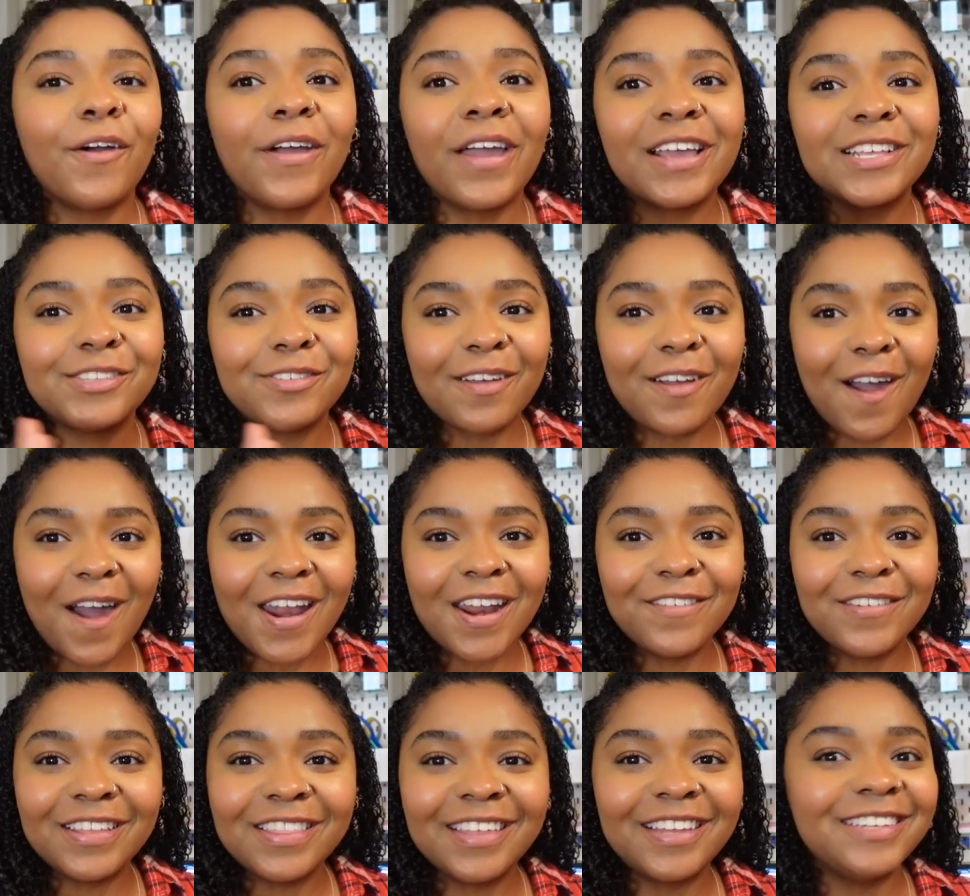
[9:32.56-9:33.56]
Okay, so I got
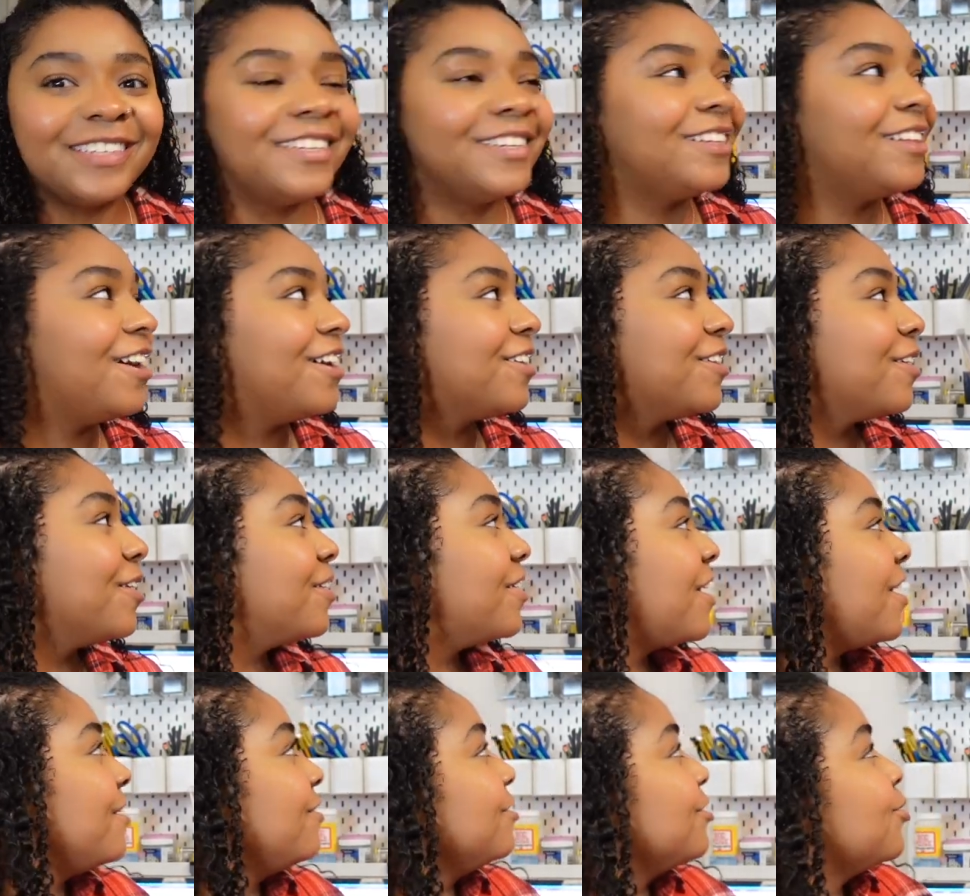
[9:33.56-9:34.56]
everything decluttered
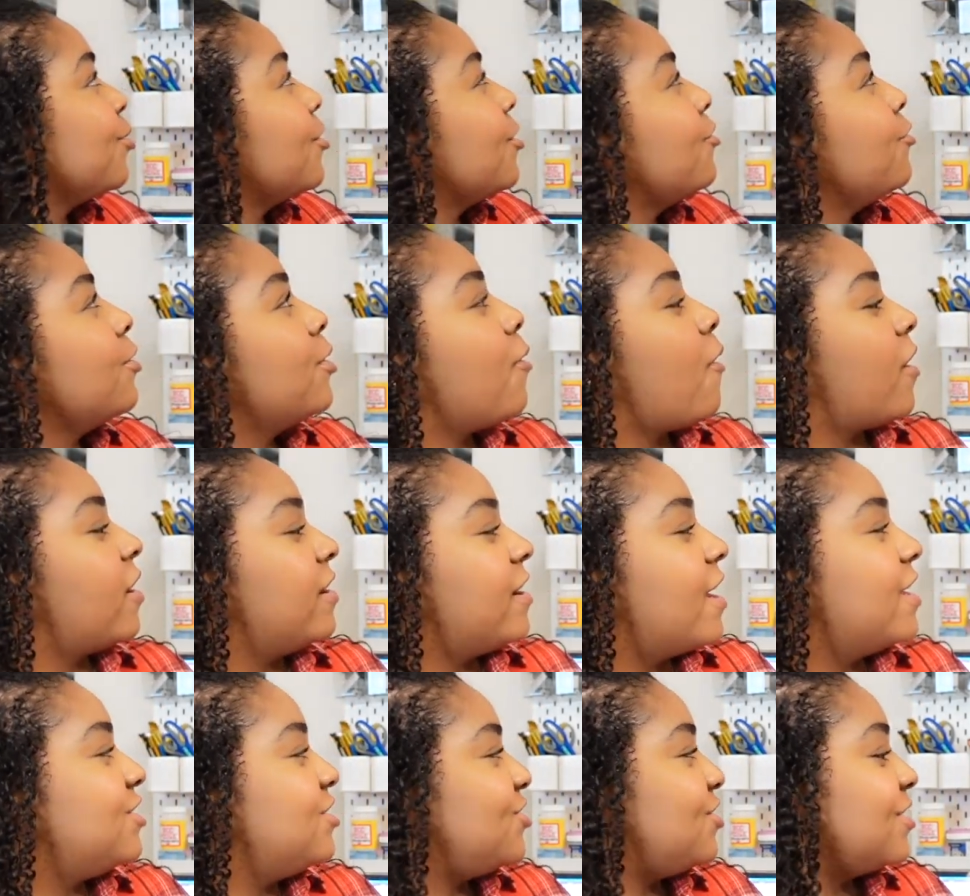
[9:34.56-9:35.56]
and sort of
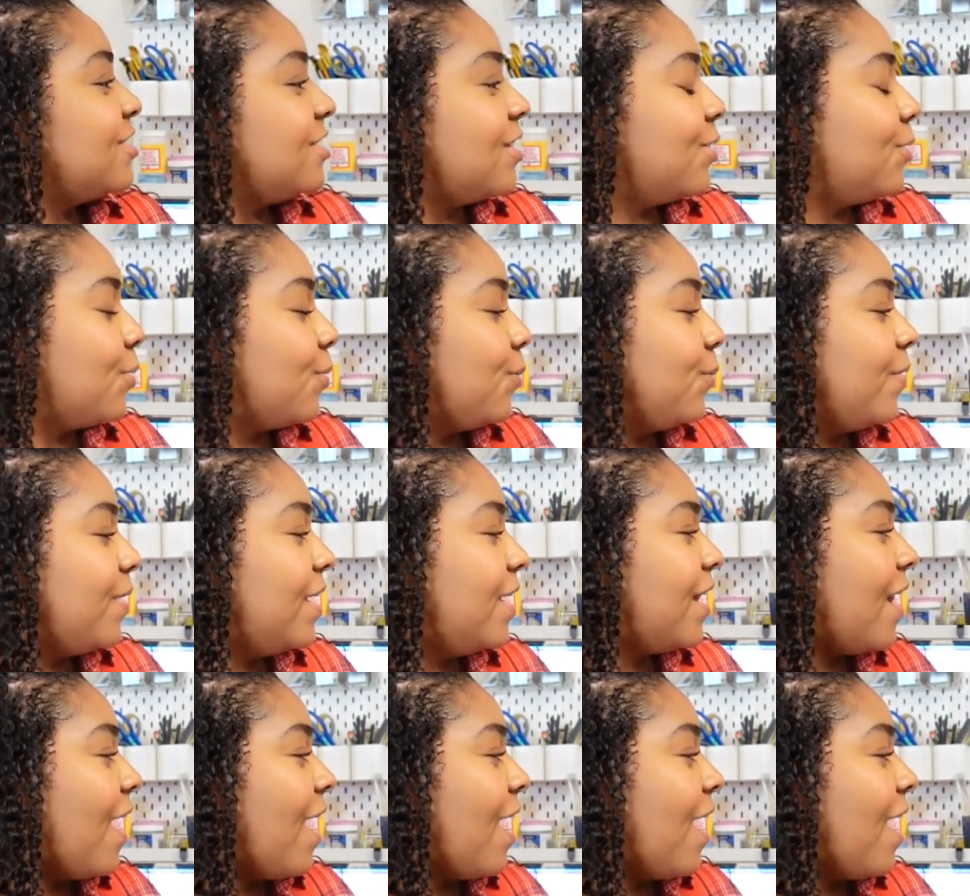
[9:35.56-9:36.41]
reorganized just a little bit.